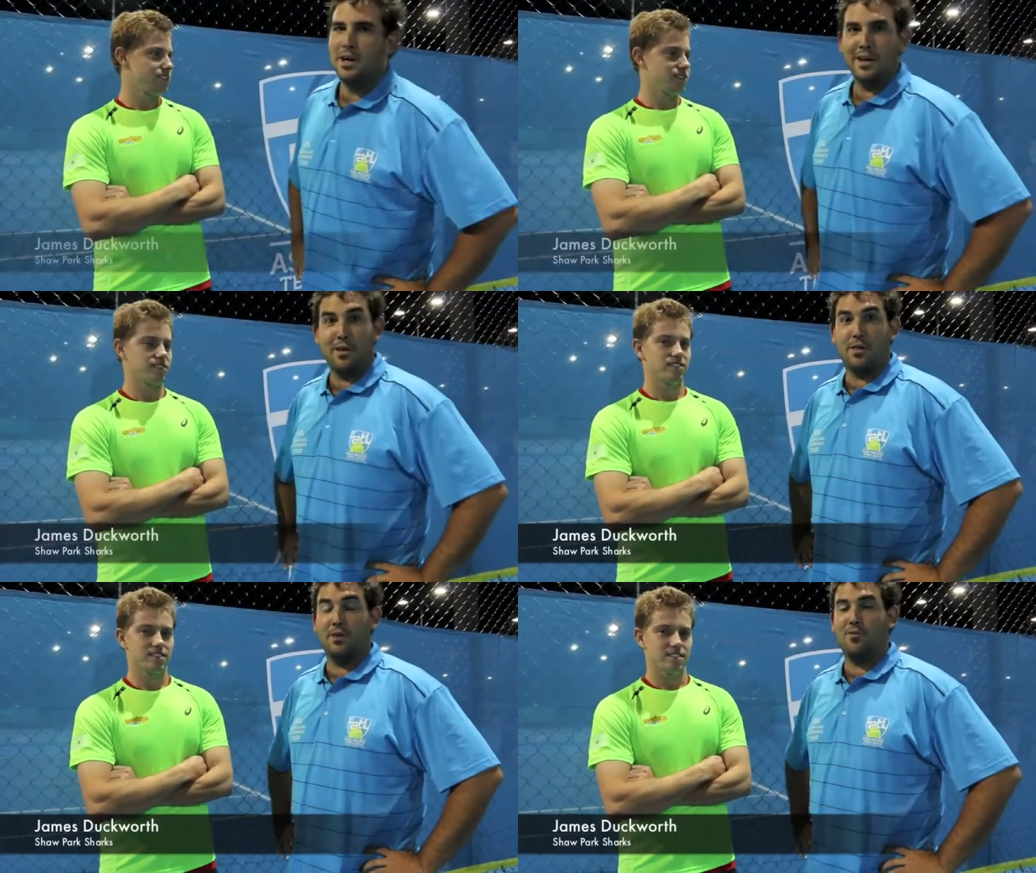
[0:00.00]
Speaker 1: Yeah,
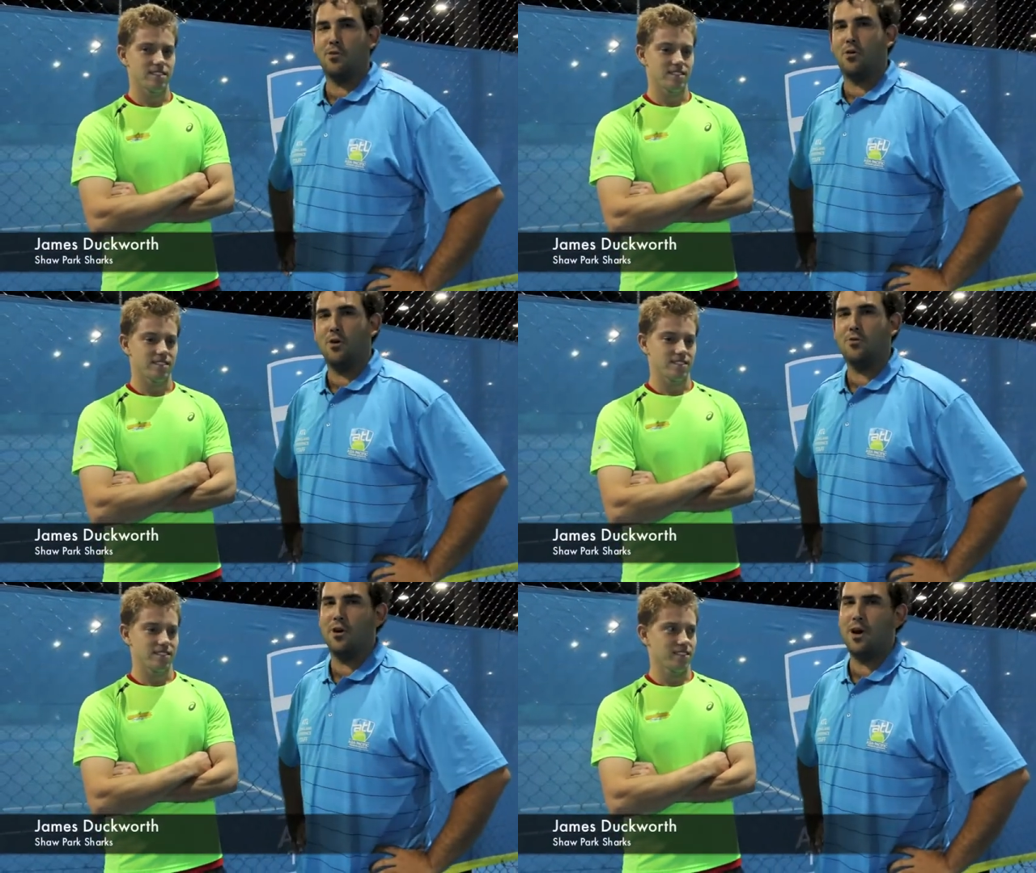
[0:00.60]
thanks for the
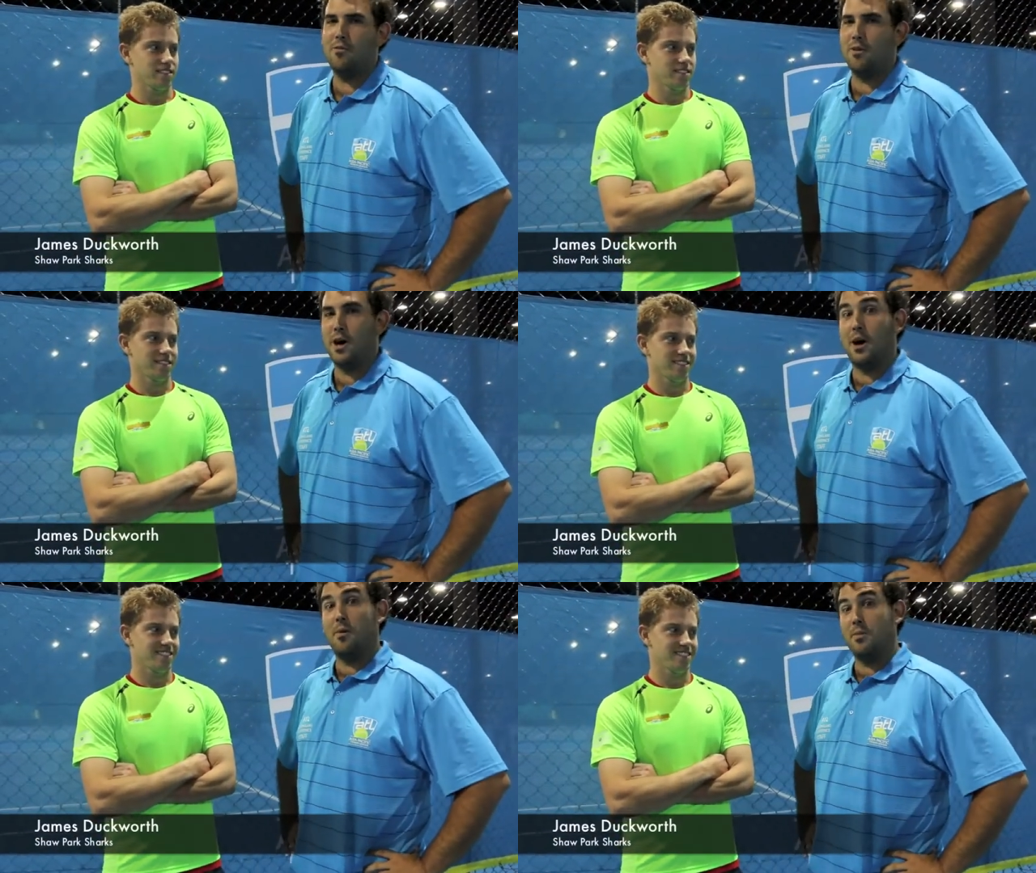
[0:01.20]
cross, Trav.
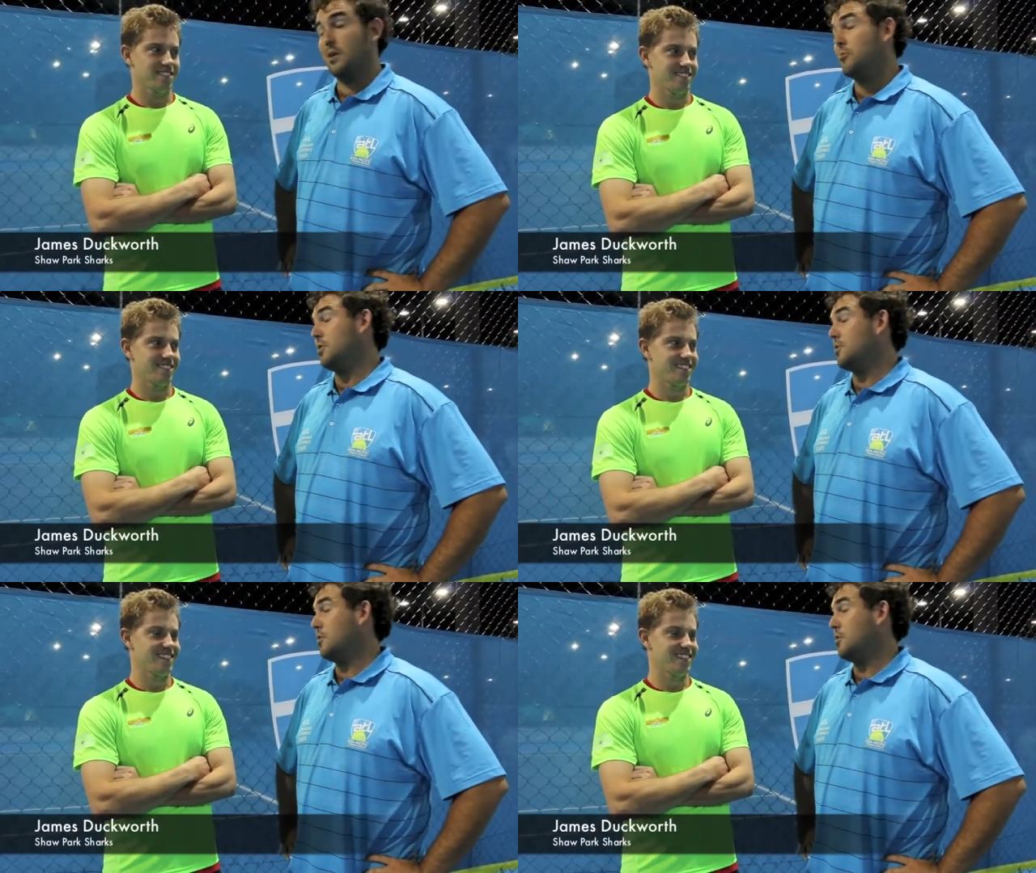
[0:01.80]
Uh, I'm here with